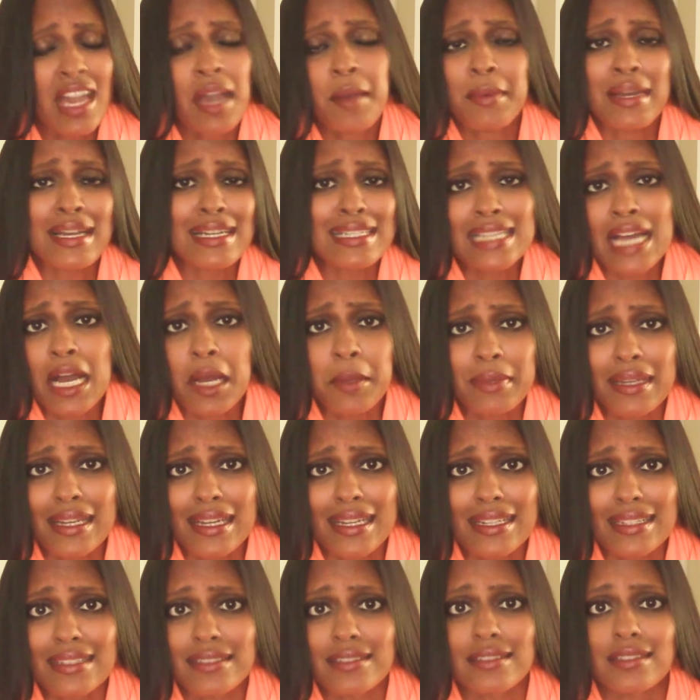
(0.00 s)
my
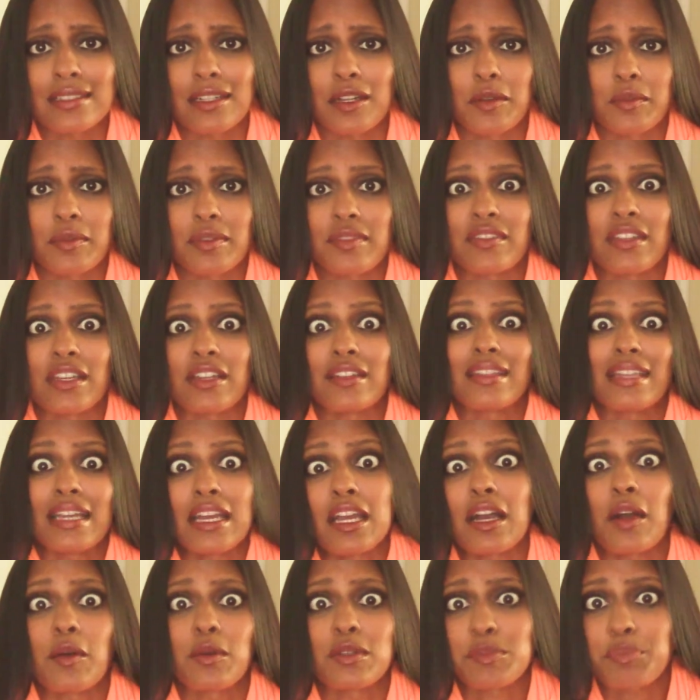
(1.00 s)
tummy to, you know, if they
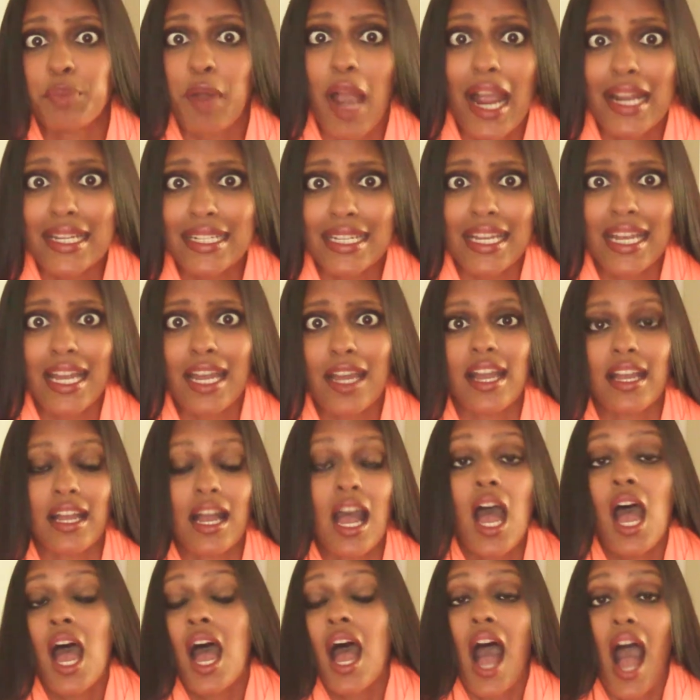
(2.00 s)
think I was pregnant.
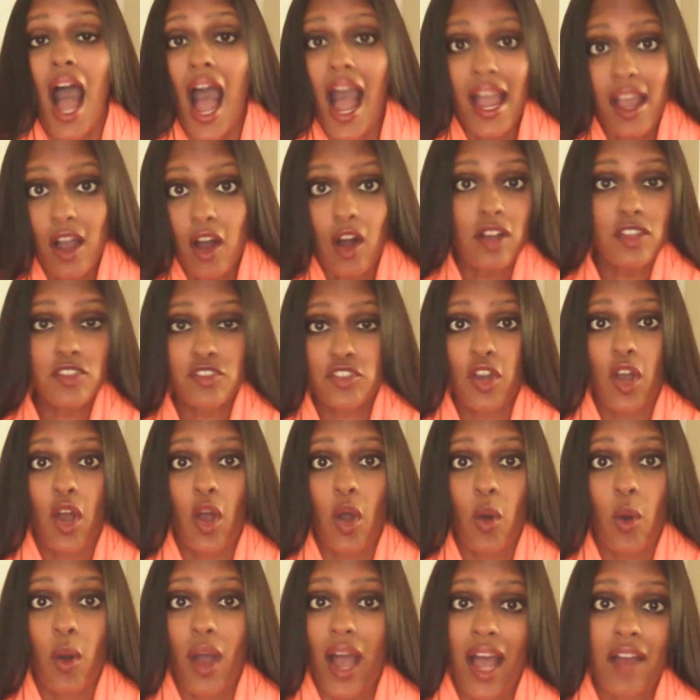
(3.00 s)
I
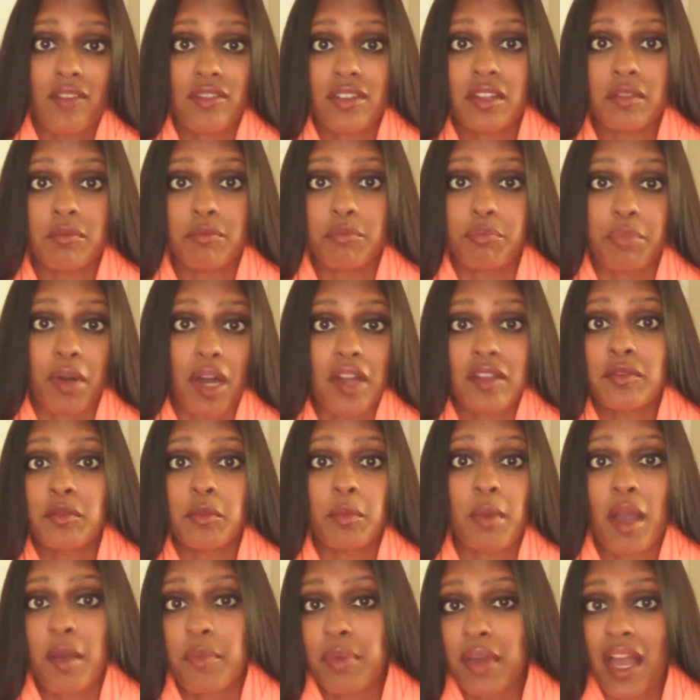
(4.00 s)
also haven't buttoned
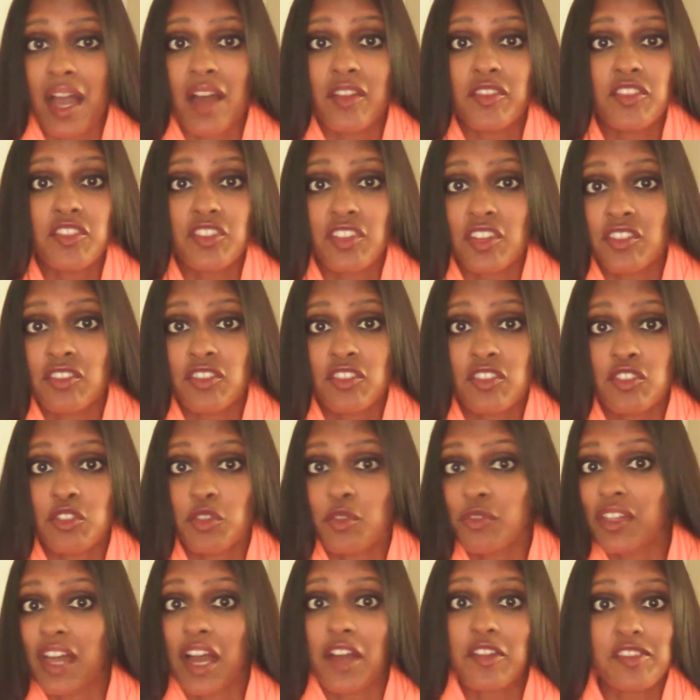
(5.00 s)
my pants since
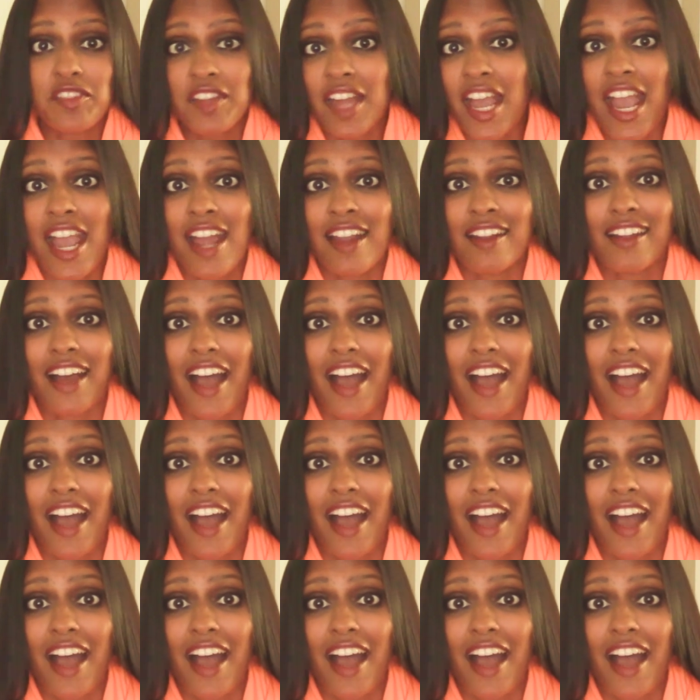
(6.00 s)
2008.